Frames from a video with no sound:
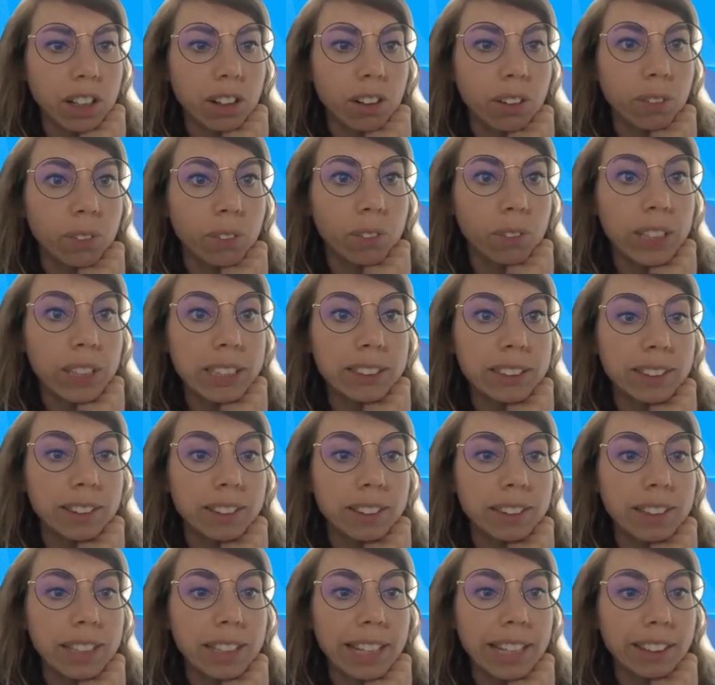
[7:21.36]
what
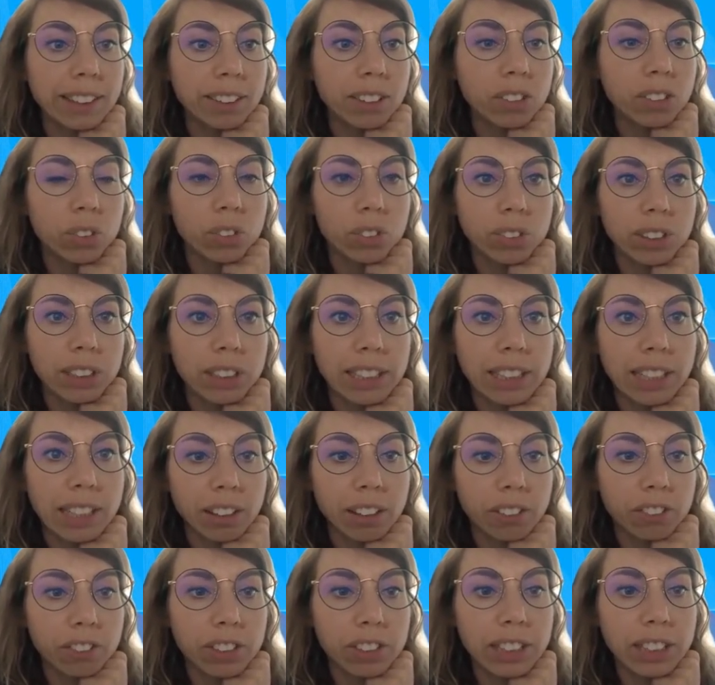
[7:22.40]
it takes to
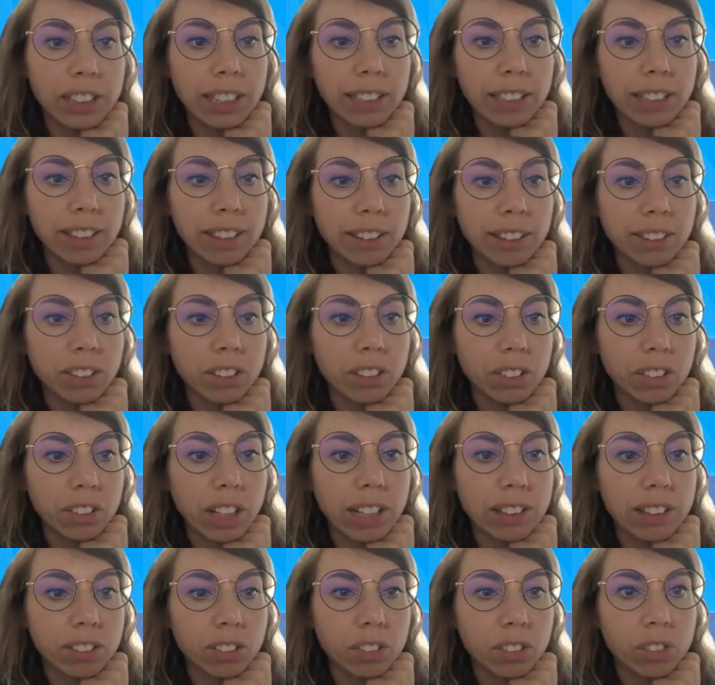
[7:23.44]
declare vNext
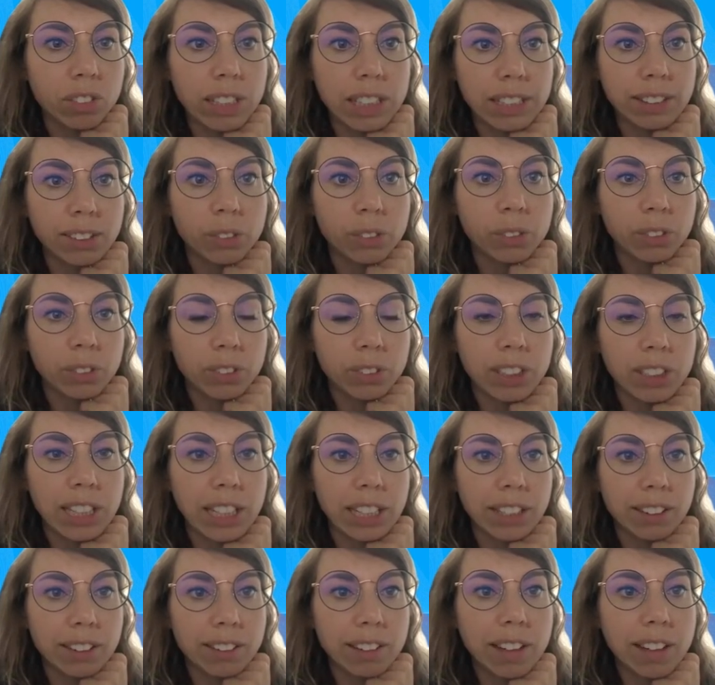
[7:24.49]
as a release
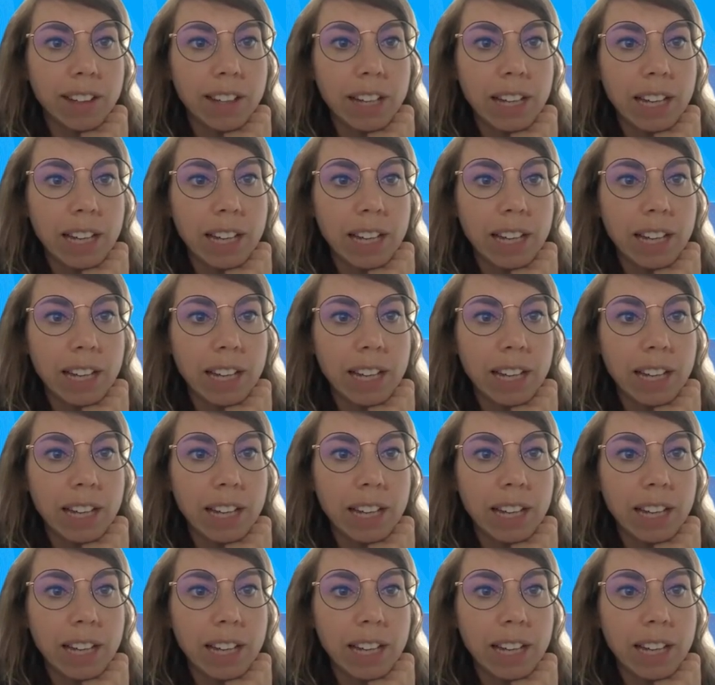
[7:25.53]
candidate.